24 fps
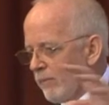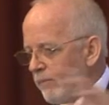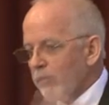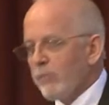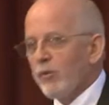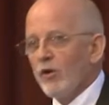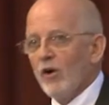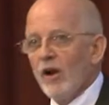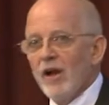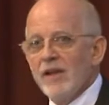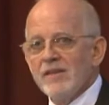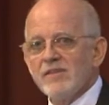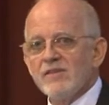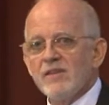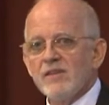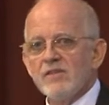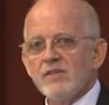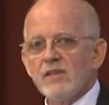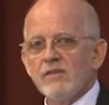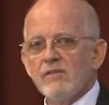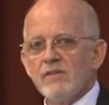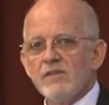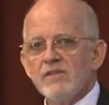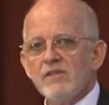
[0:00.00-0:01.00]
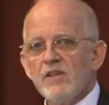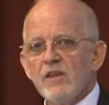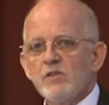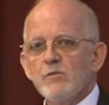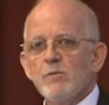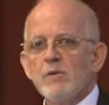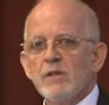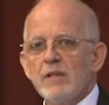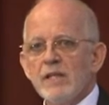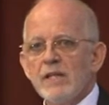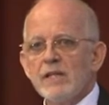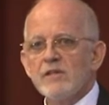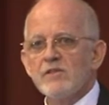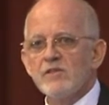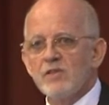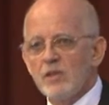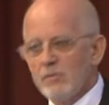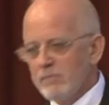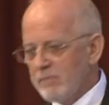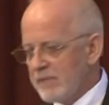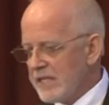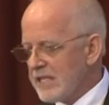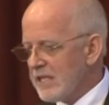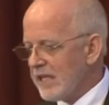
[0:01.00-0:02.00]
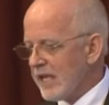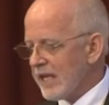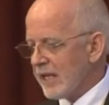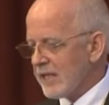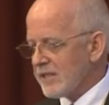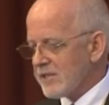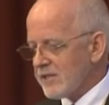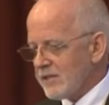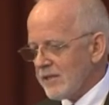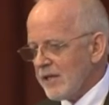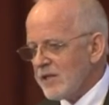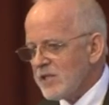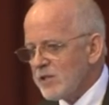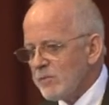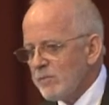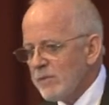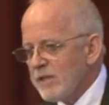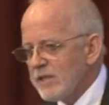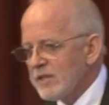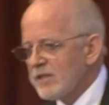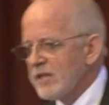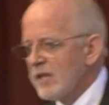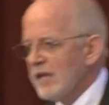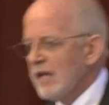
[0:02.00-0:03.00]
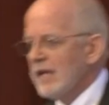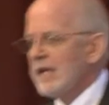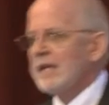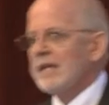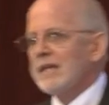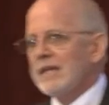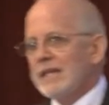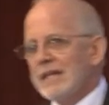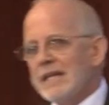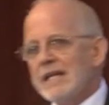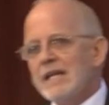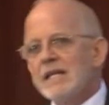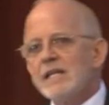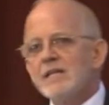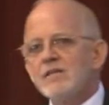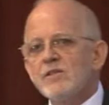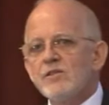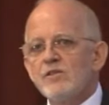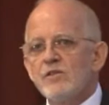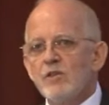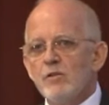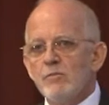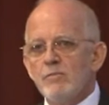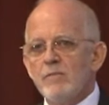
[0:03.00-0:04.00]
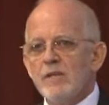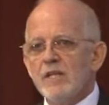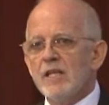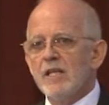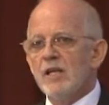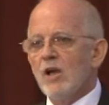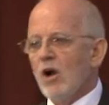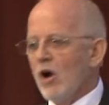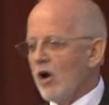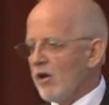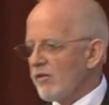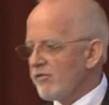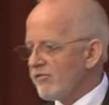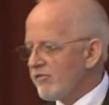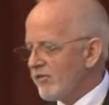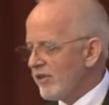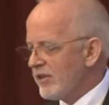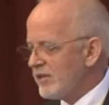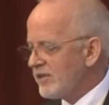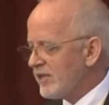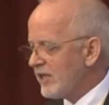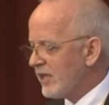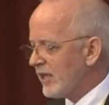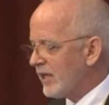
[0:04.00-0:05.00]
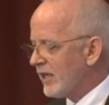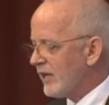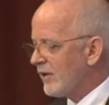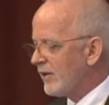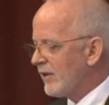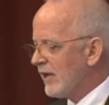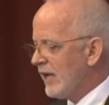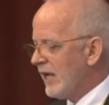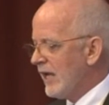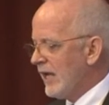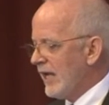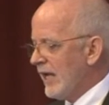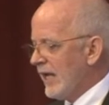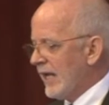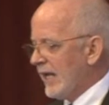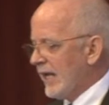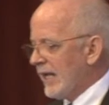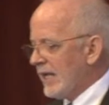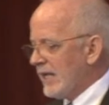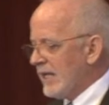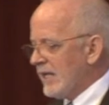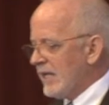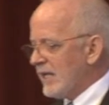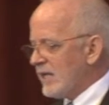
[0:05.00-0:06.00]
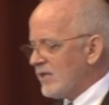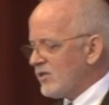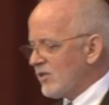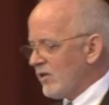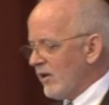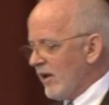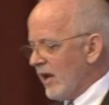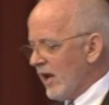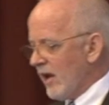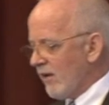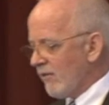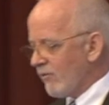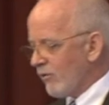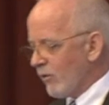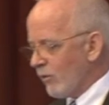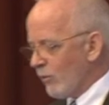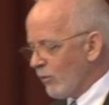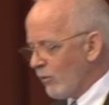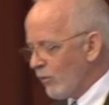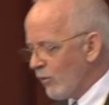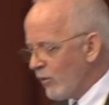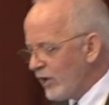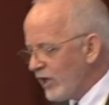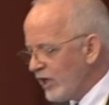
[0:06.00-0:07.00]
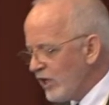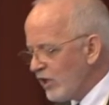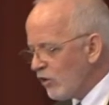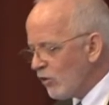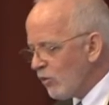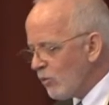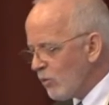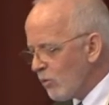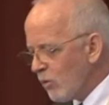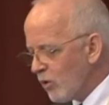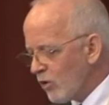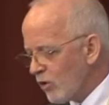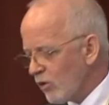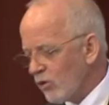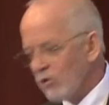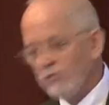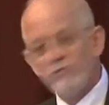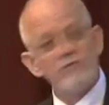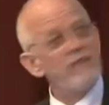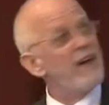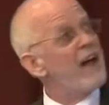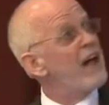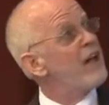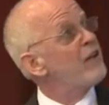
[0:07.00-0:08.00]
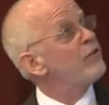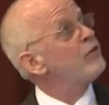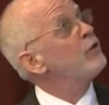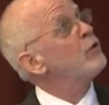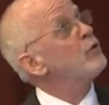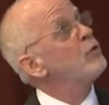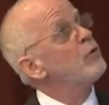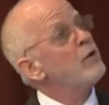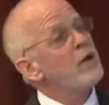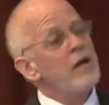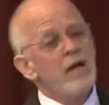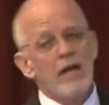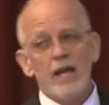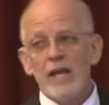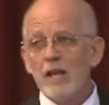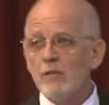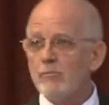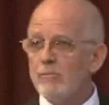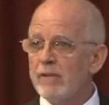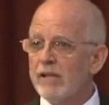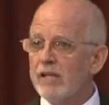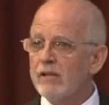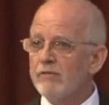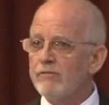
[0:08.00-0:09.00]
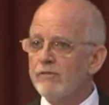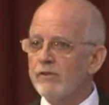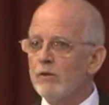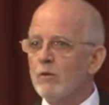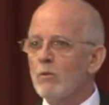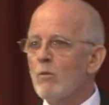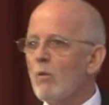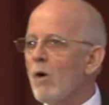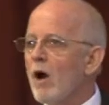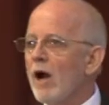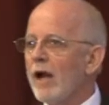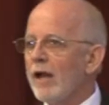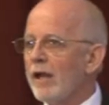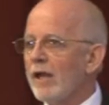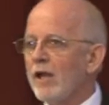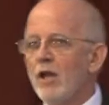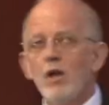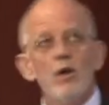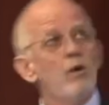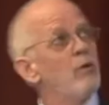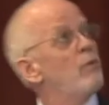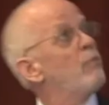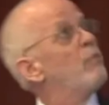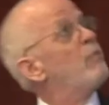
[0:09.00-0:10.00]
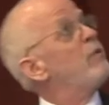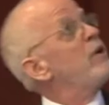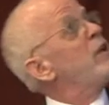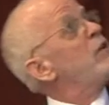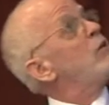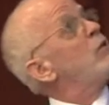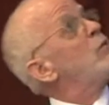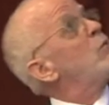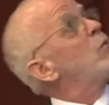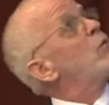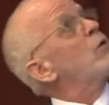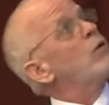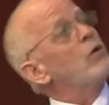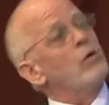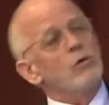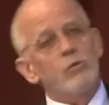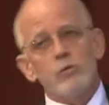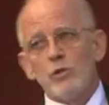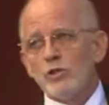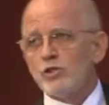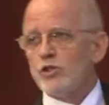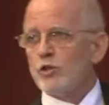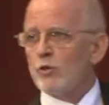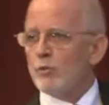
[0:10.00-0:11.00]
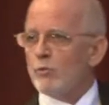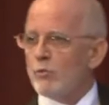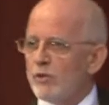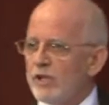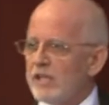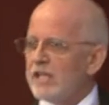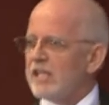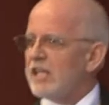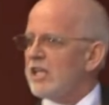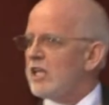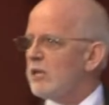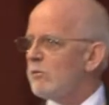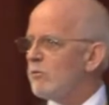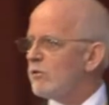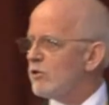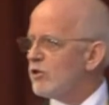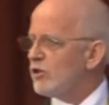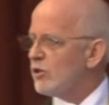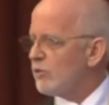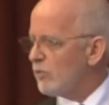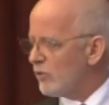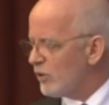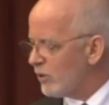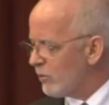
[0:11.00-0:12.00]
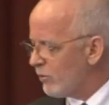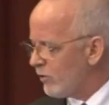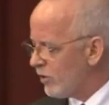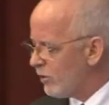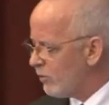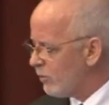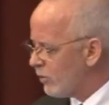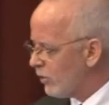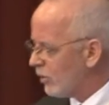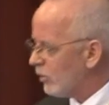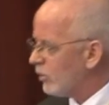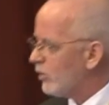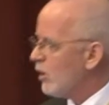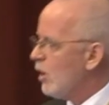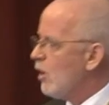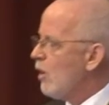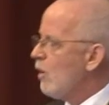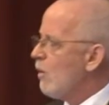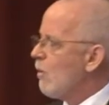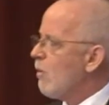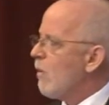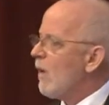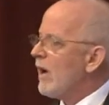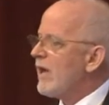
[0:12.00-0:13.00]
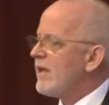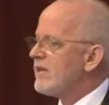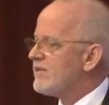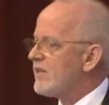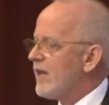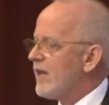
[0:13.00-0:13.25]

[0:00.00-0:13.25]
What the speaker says: process of assessment needs to be like. Assessment needs to be authentic. It needs to have real world value and benefit. Why? Real world, what you really would do in the real world. Why is